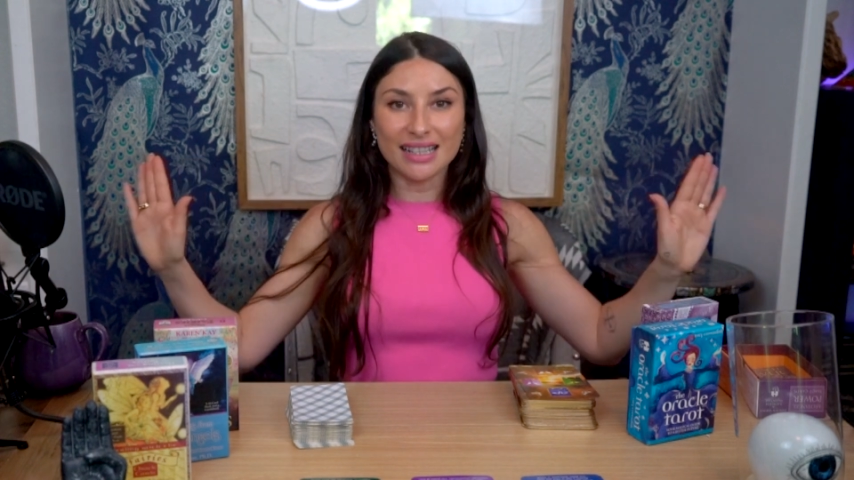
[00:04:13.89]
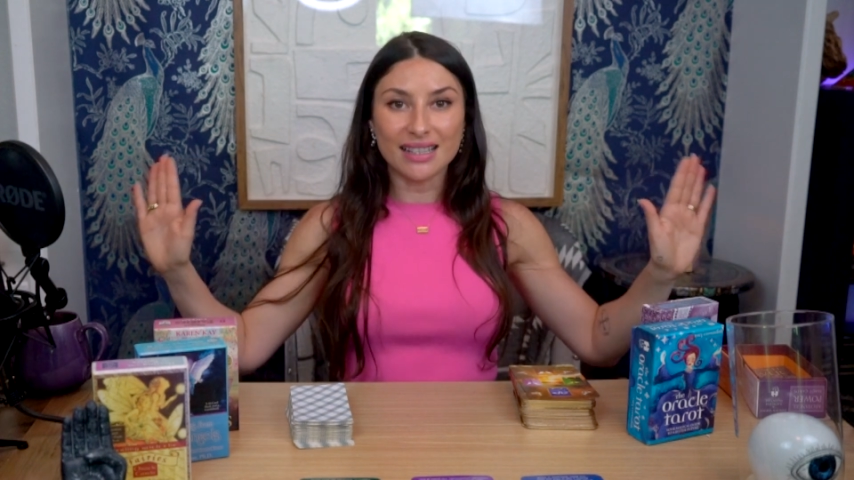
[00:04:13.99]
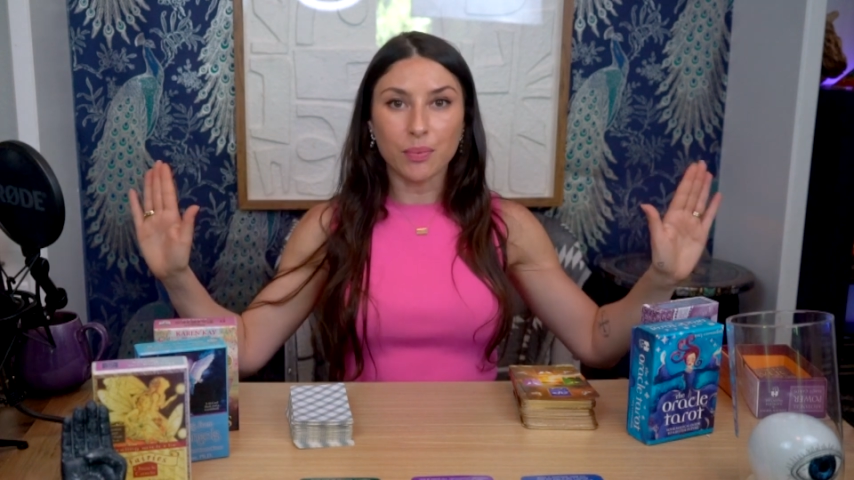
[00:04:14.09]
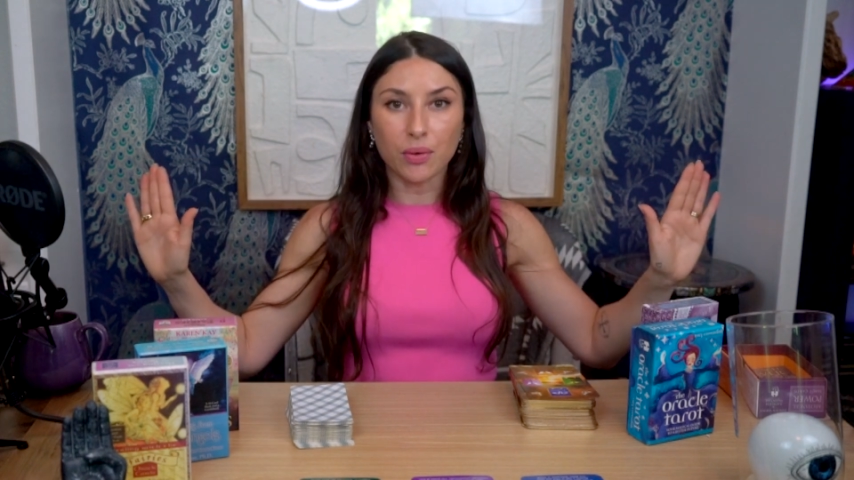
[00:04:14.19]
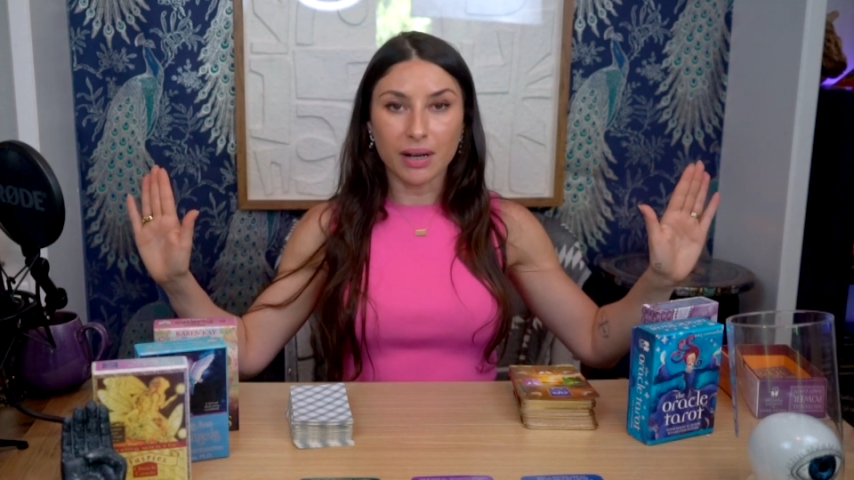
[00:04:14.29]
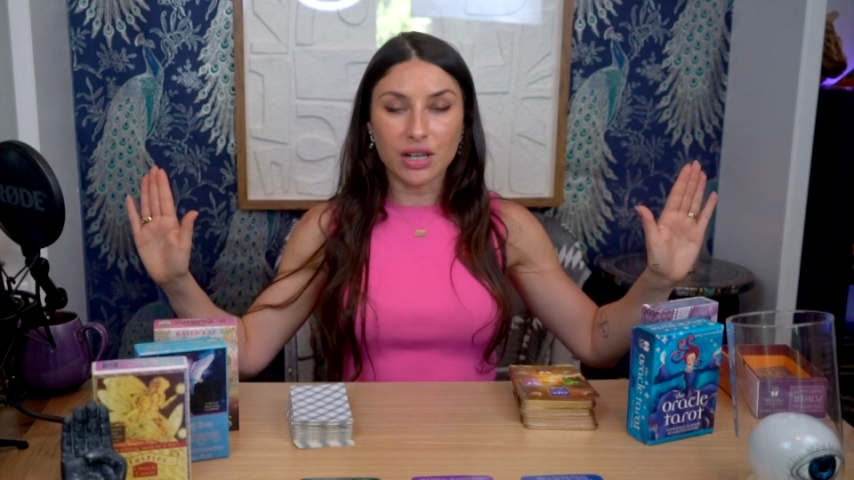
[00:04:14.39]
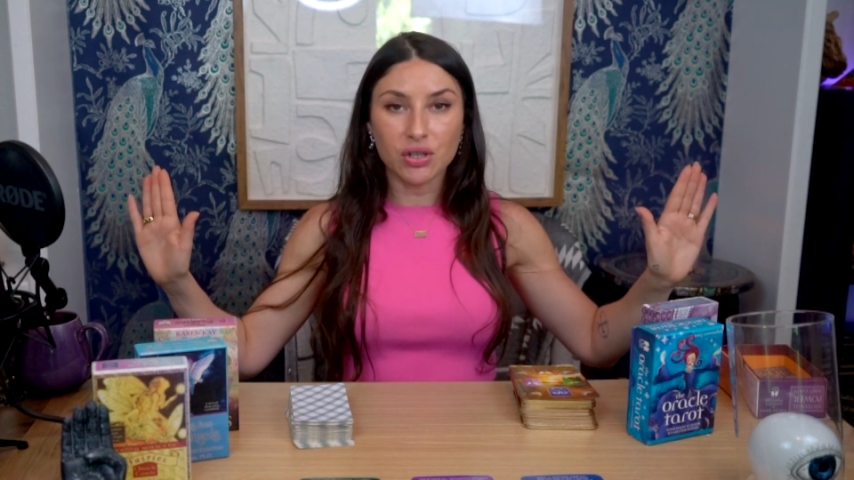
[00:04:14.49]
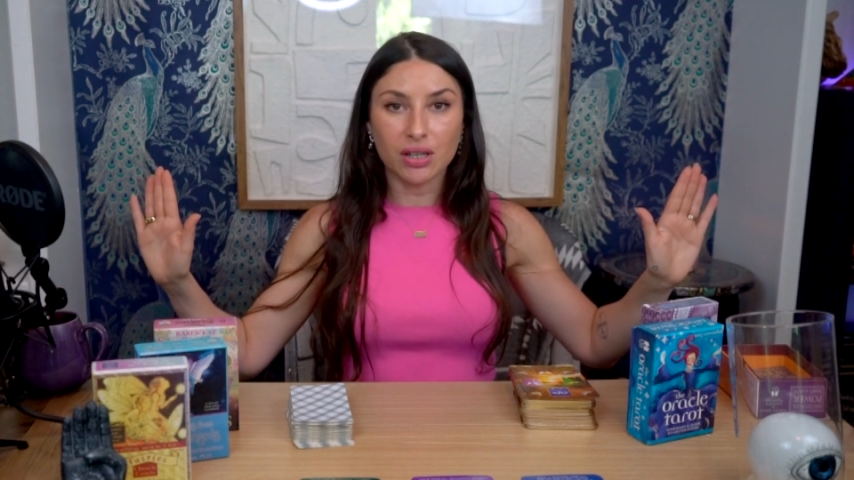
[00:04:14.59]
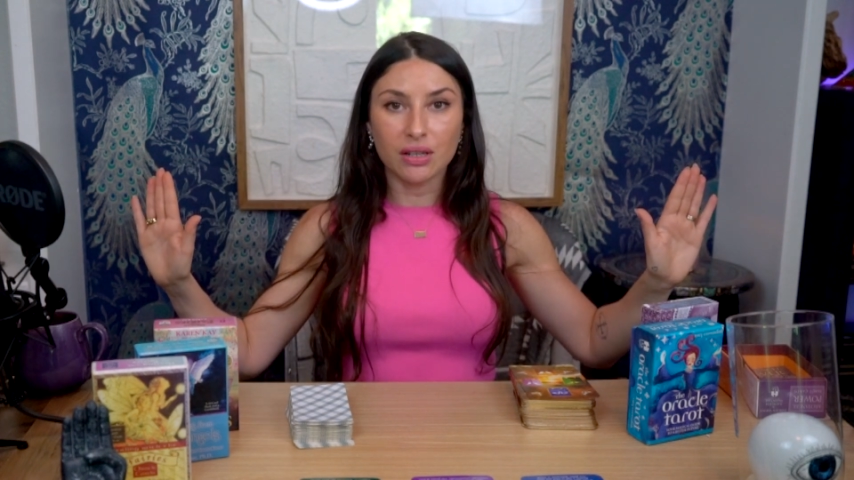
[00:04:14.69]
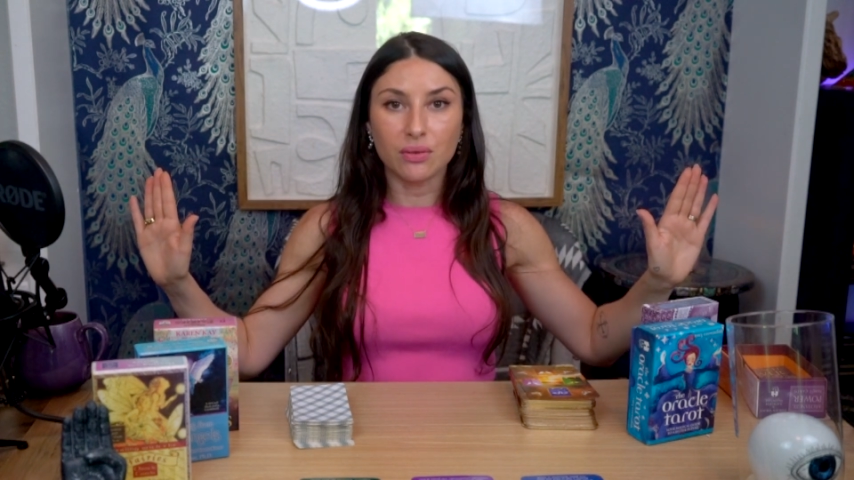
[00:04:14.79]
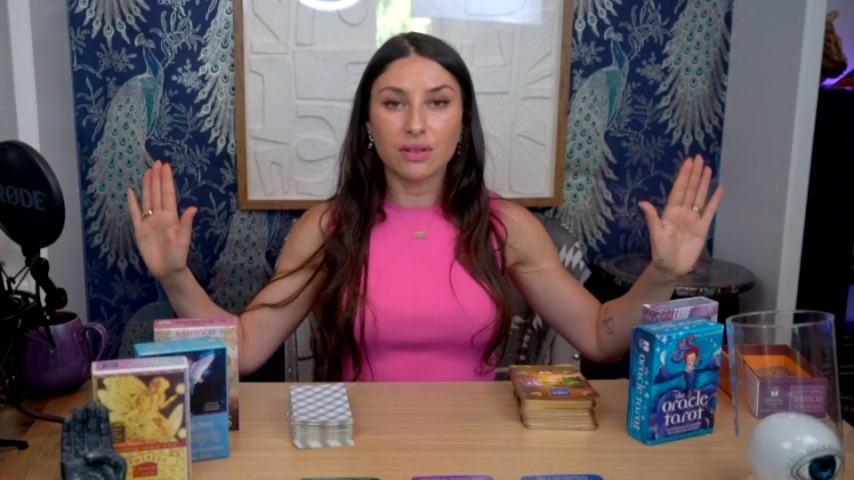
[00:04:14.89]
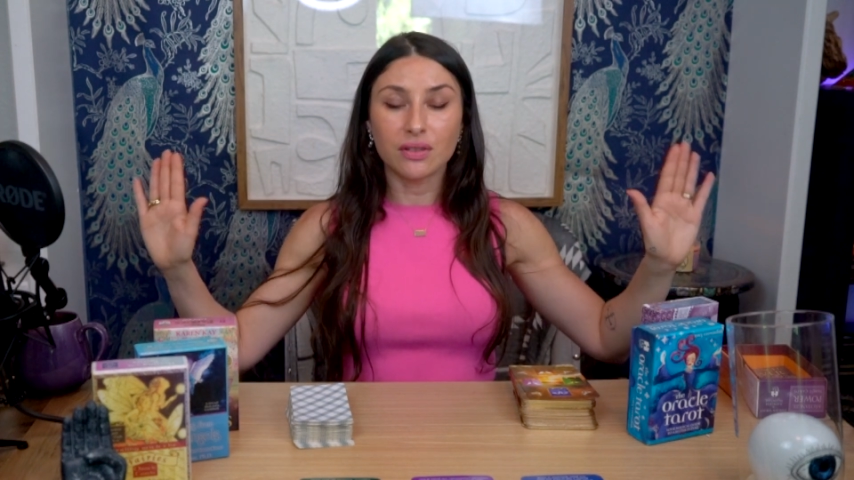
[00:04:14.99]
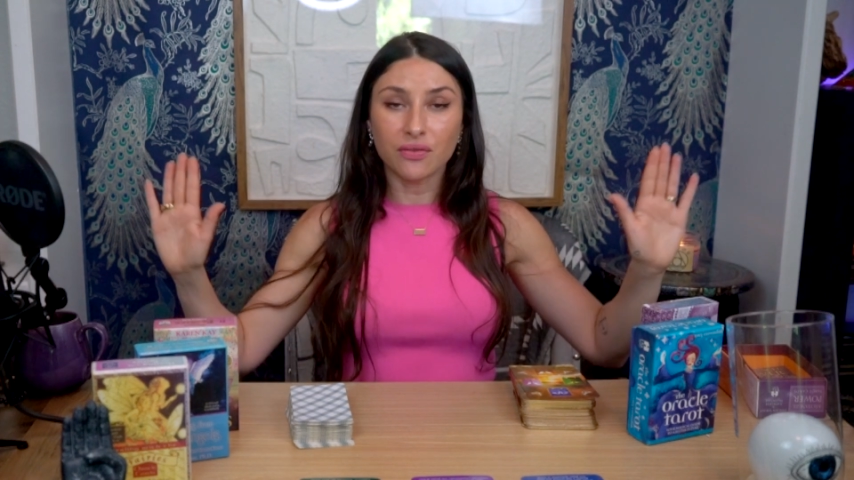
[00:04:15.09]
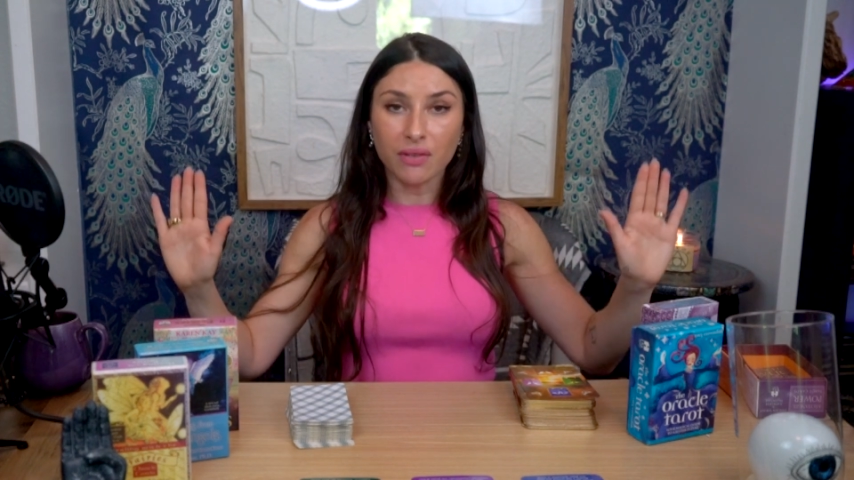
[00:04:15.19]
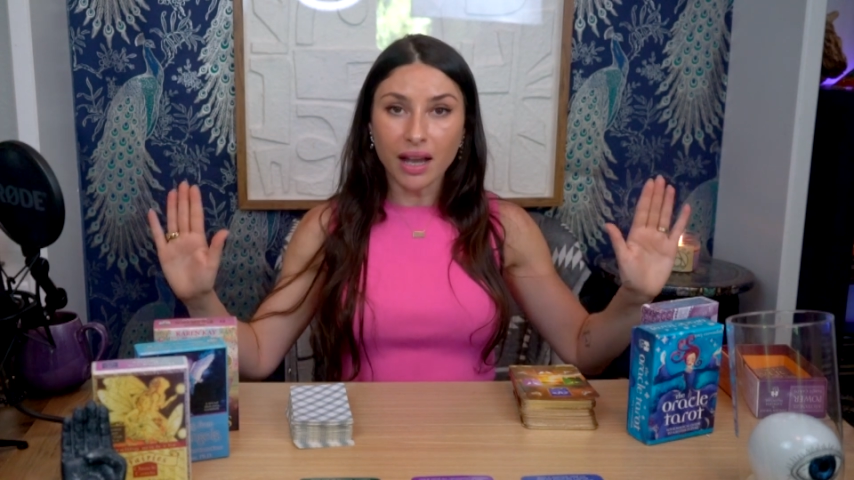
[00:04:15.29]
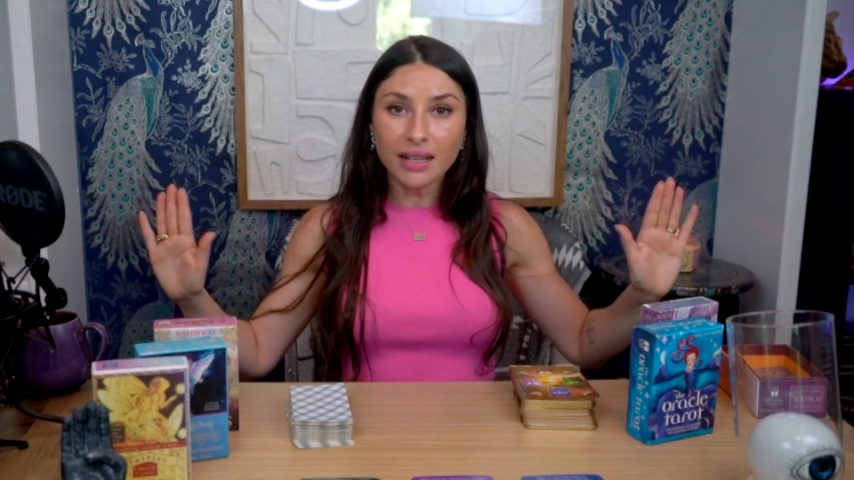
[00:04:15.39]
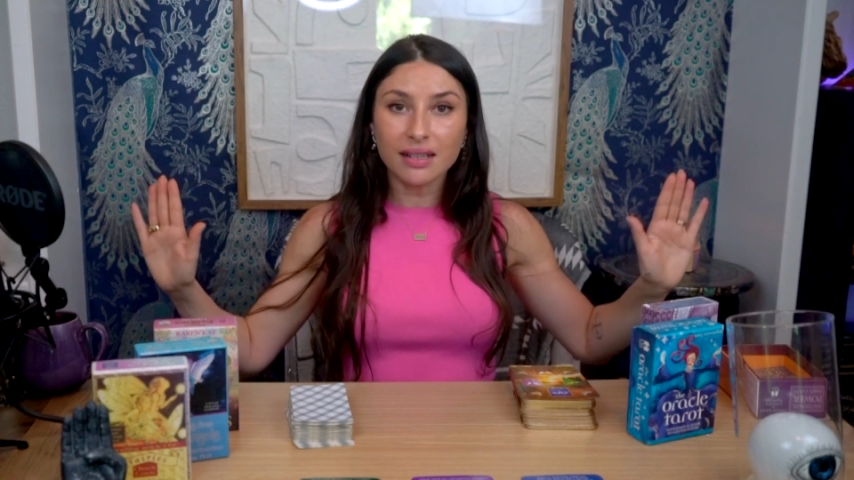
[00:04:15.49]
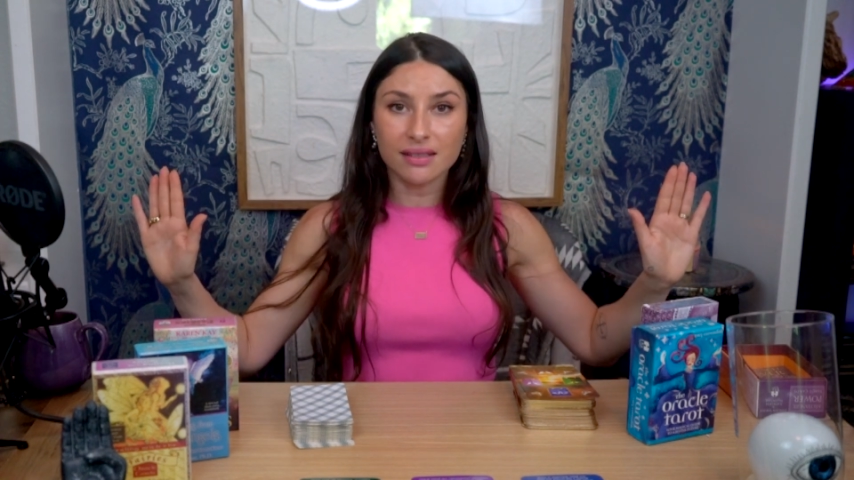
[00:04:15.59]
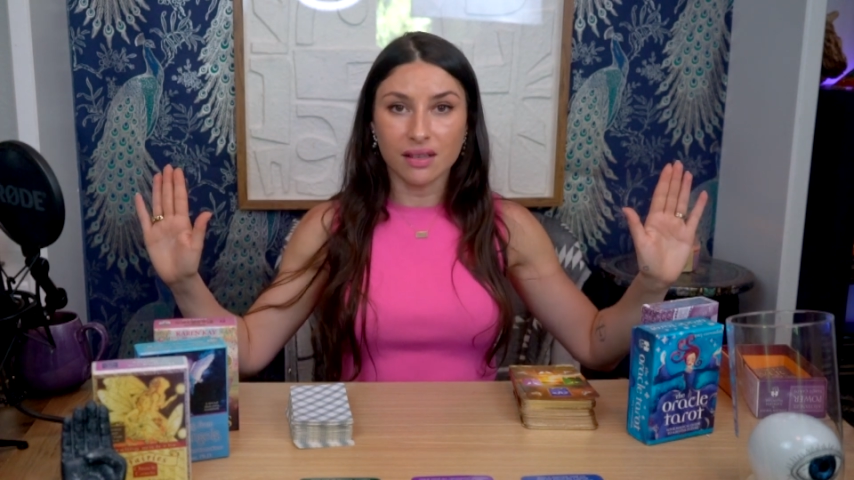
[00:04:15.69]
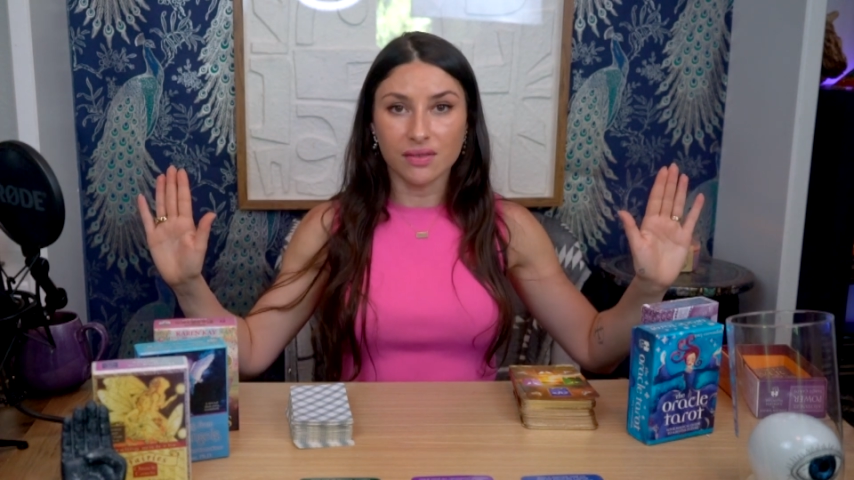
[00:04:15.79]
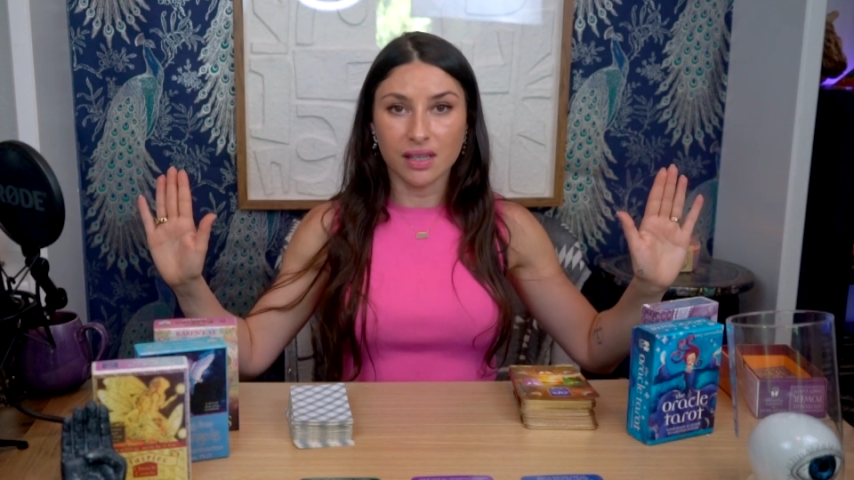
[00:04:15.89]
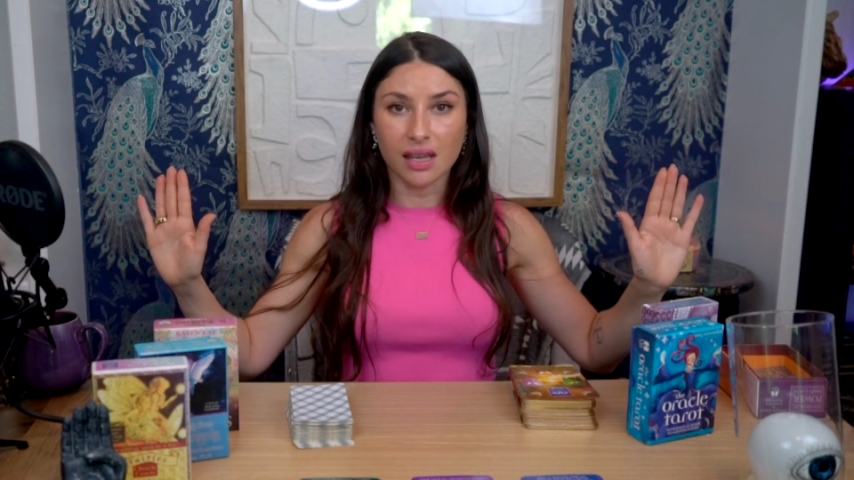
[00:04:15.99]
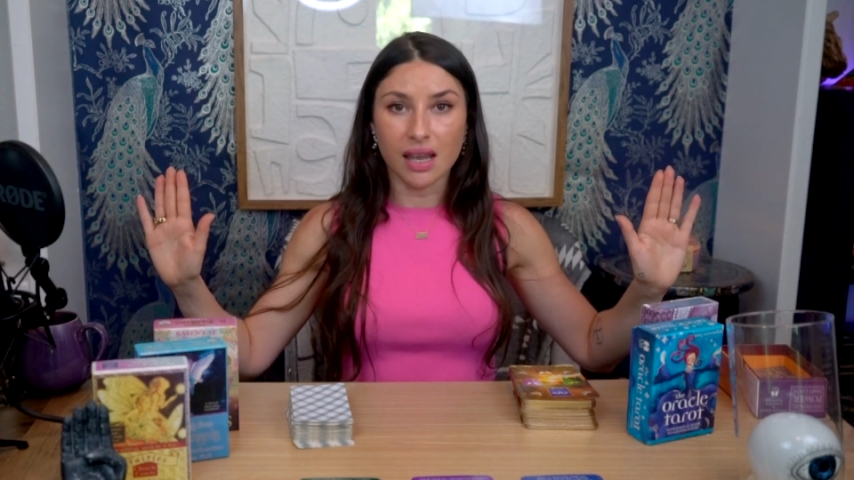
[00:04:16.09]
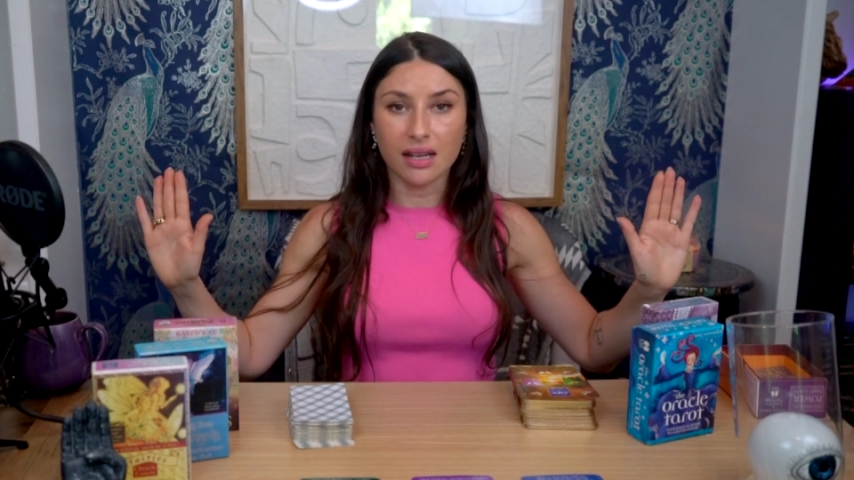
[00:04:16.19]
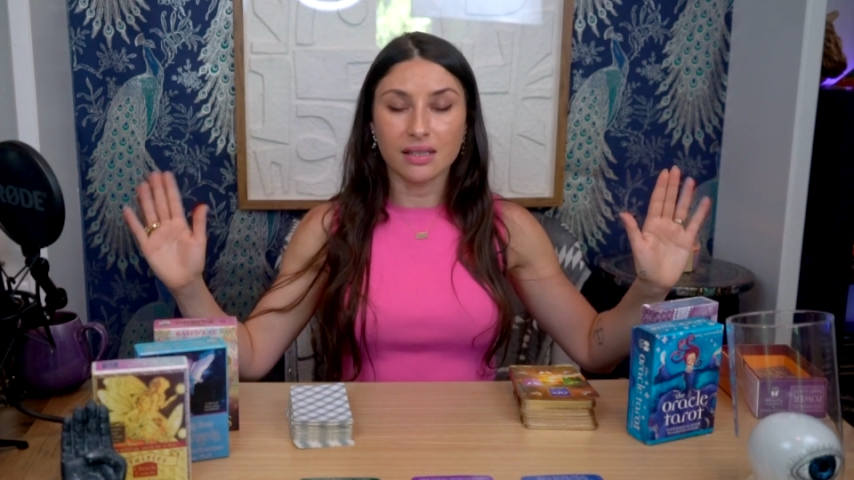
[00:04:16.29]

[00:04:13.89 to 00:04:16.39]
separation in order to find ourselves again